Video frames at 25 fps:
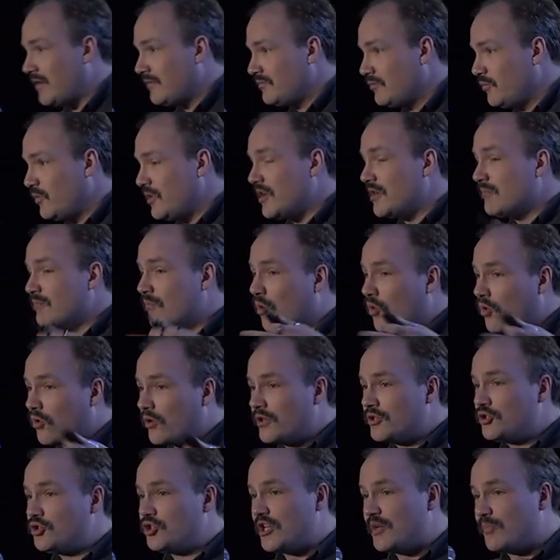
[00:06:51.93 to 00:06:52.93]
We need more
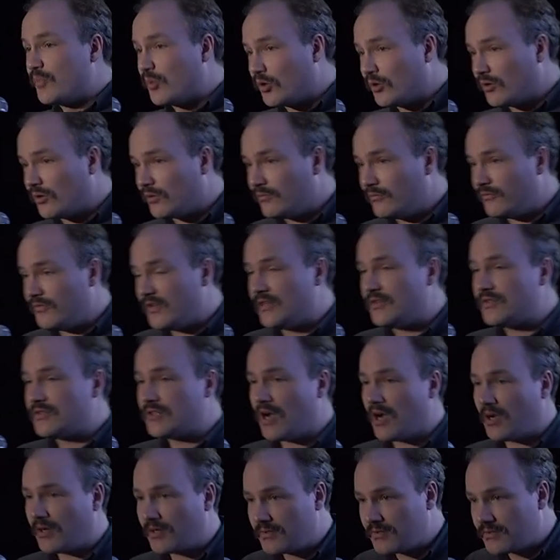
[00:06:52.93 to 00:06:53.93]
and cheaper
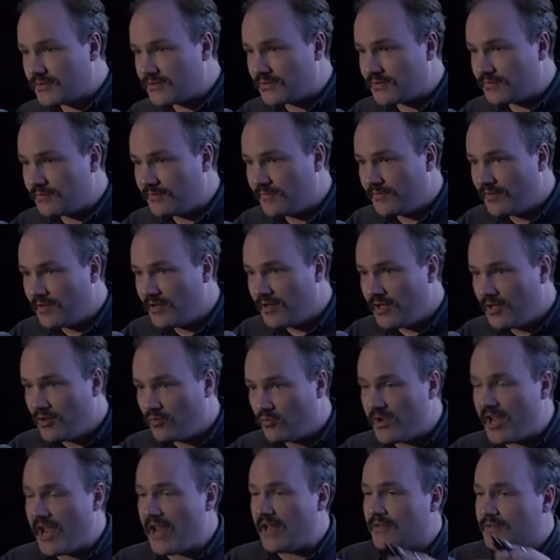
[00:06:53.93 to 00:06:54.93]
feedstocks.
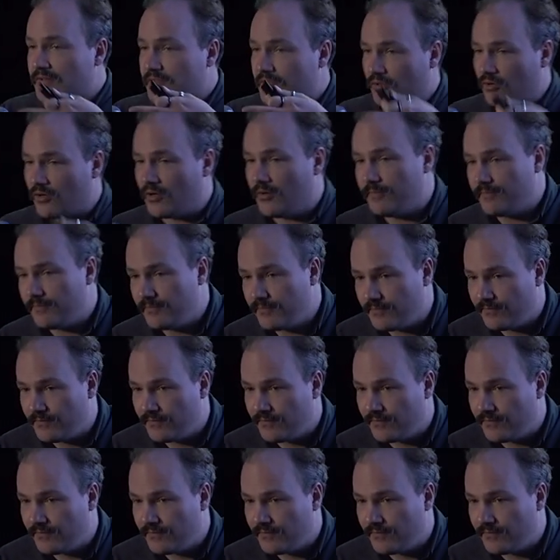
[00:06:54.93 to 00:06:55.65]
We hate serum.